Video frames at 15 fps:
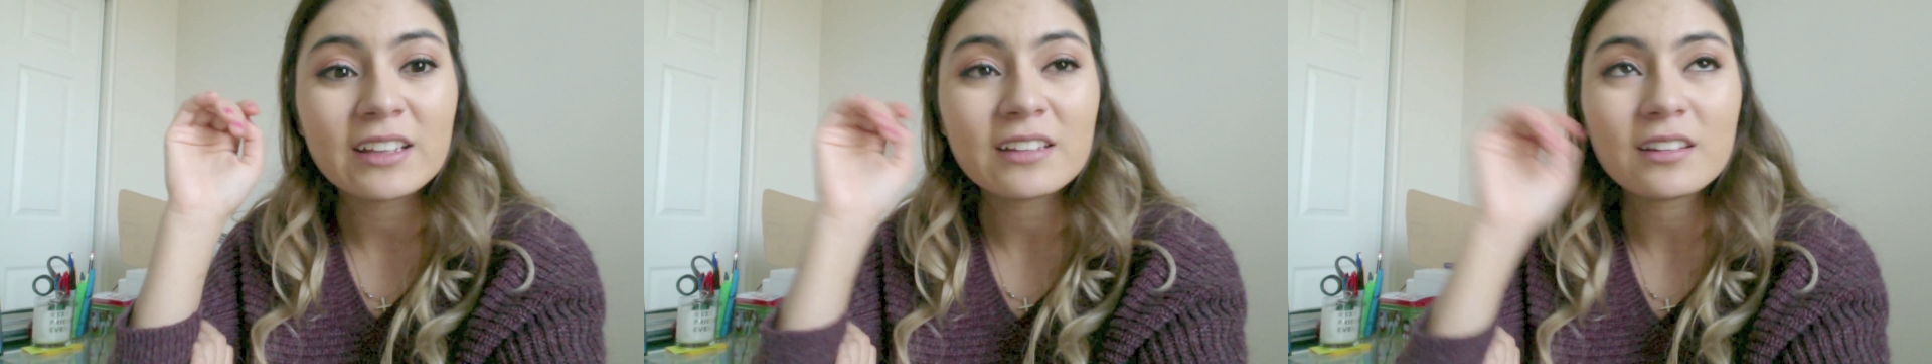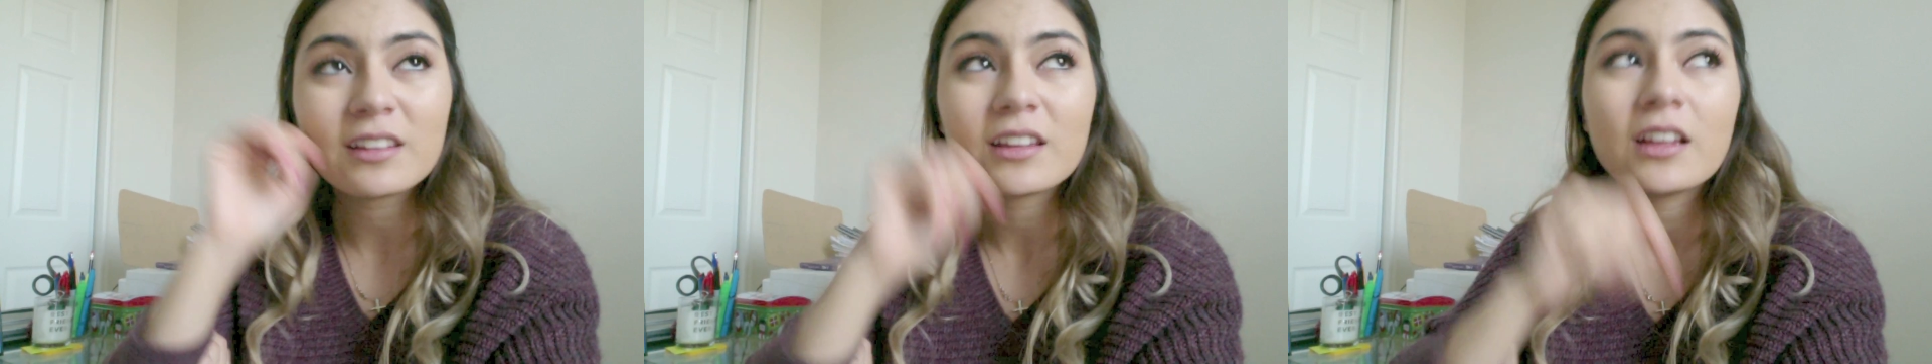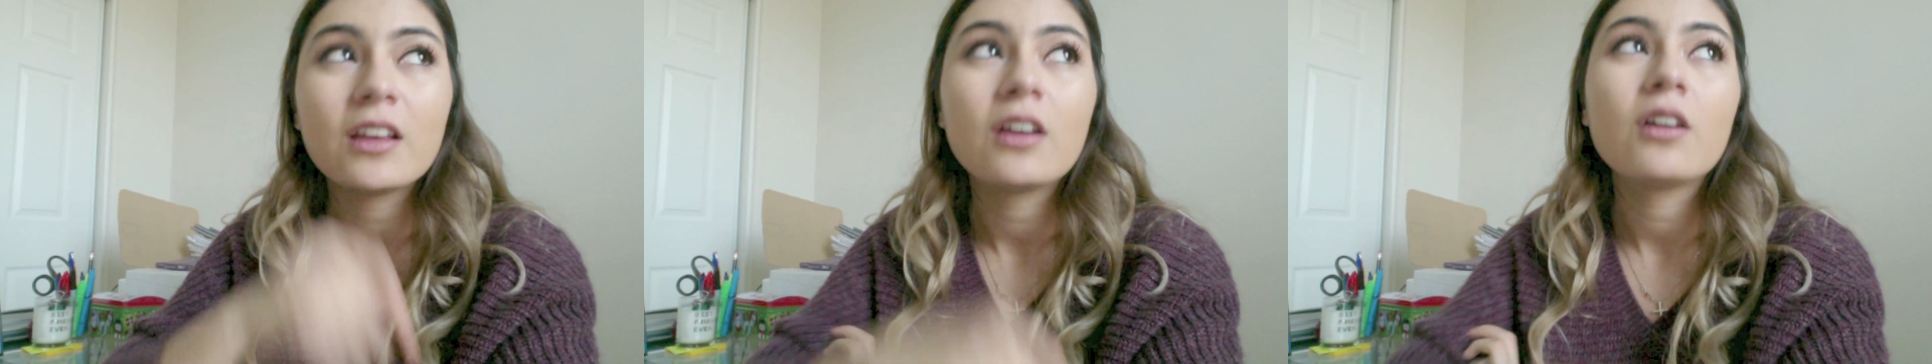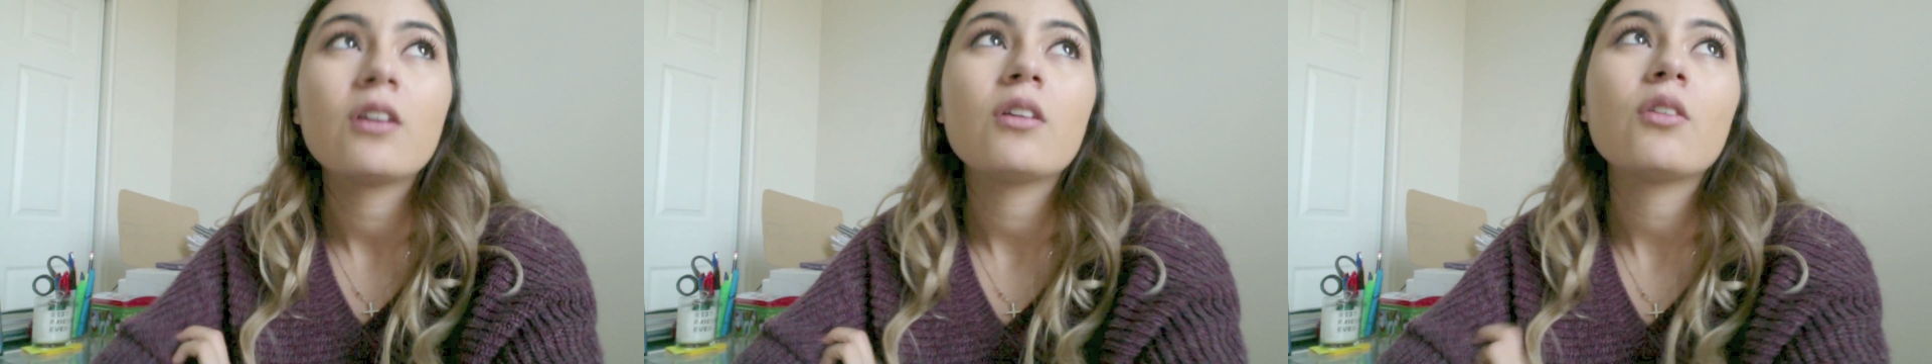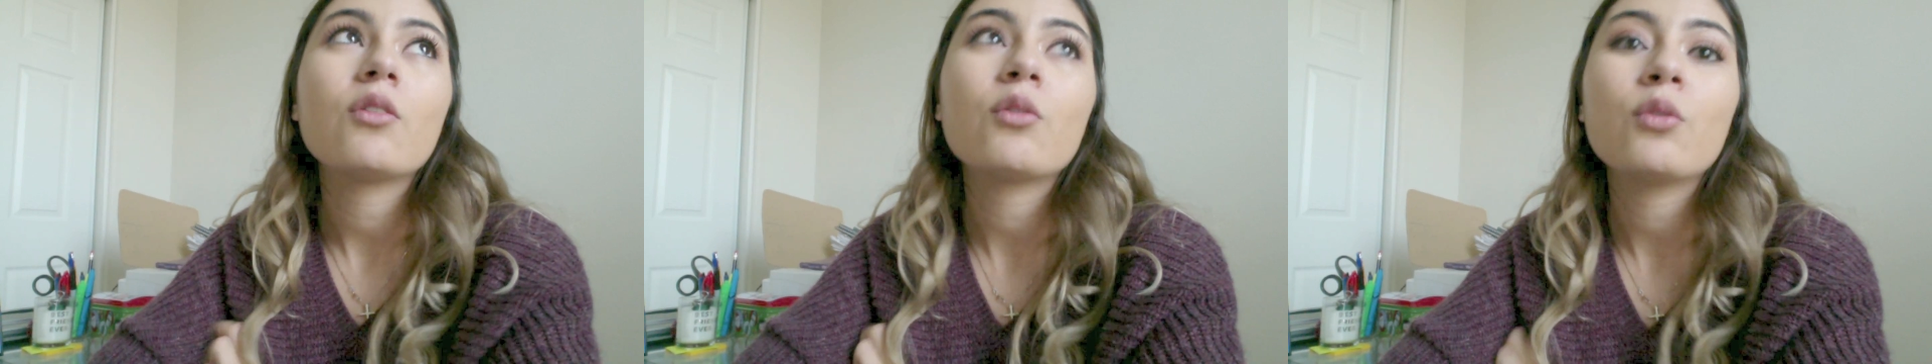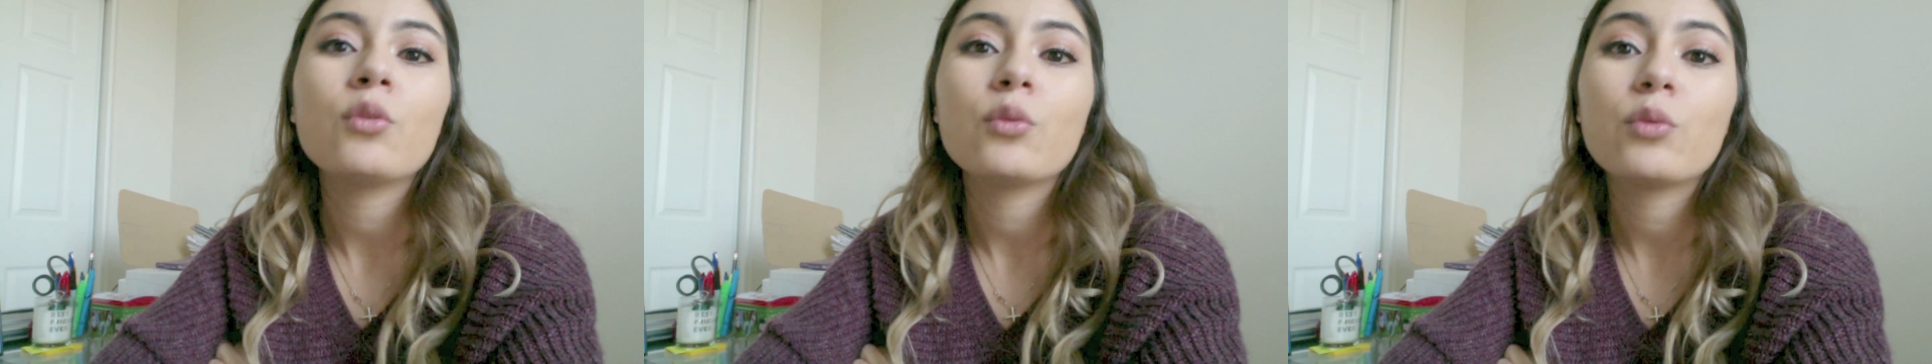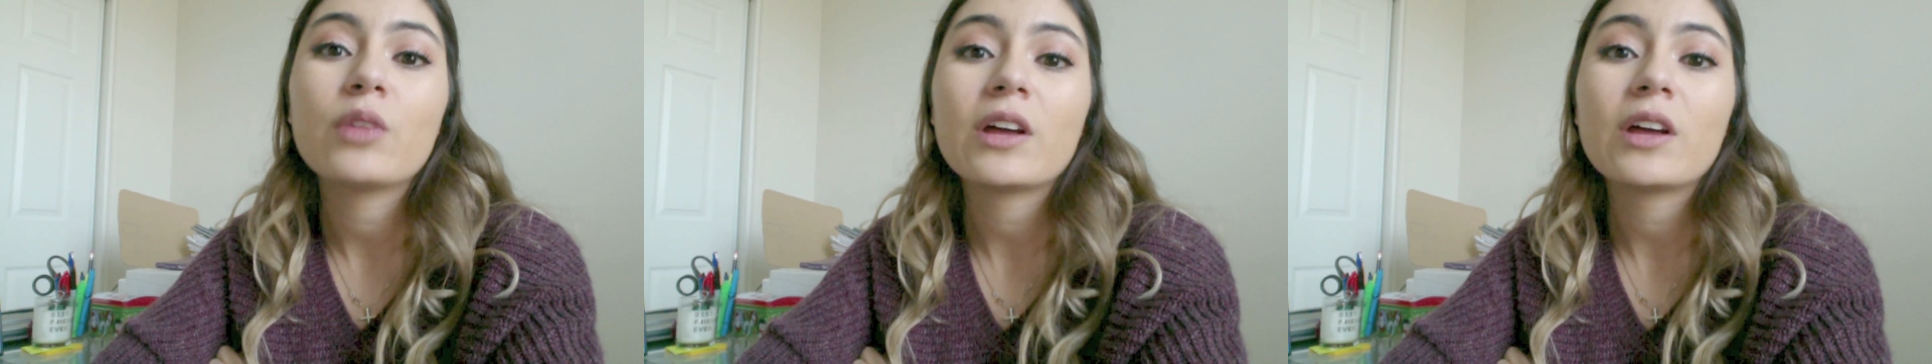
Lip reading: ooh, that'll help you